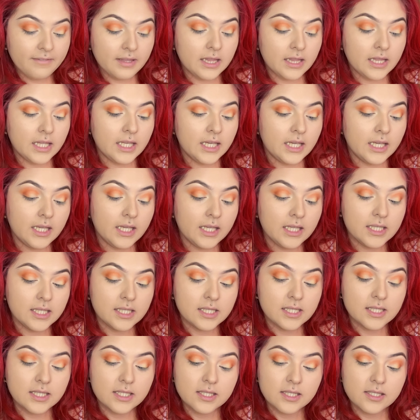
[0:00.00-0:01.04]

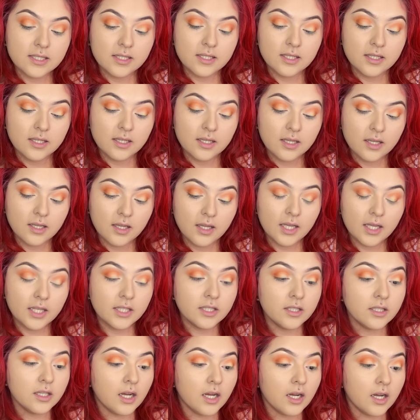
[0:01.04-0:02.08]
these
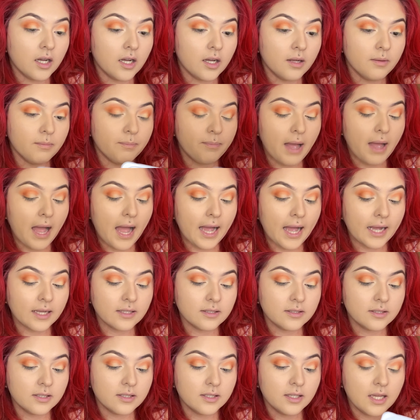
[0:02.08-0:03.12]
in
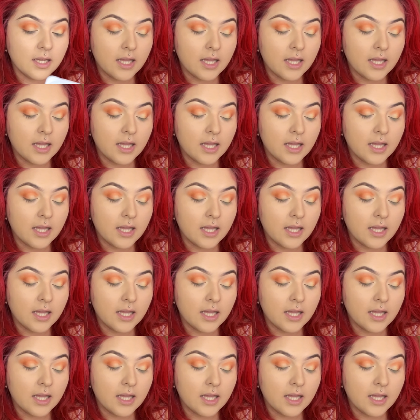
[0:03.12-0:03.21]
packed,